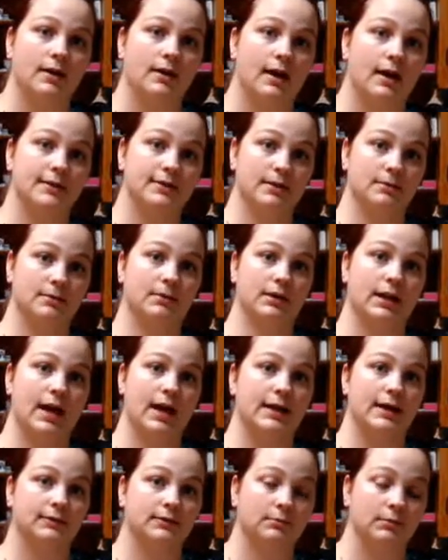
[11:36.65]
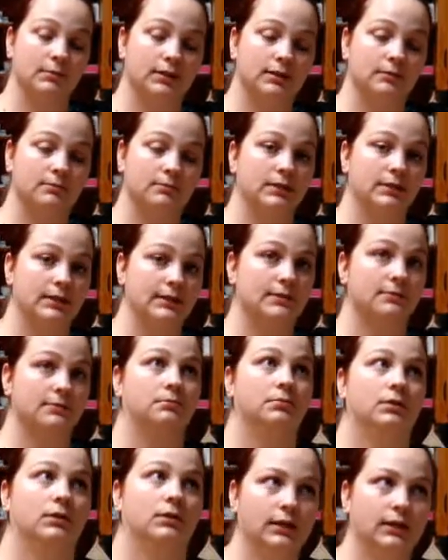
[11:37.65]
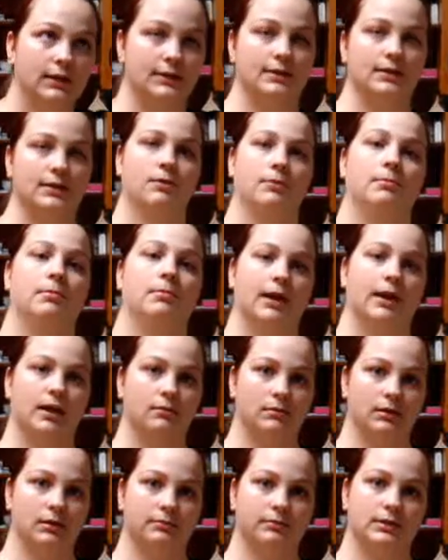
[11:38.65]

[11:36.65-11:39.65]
I had somebody ask me to please, they were begging me,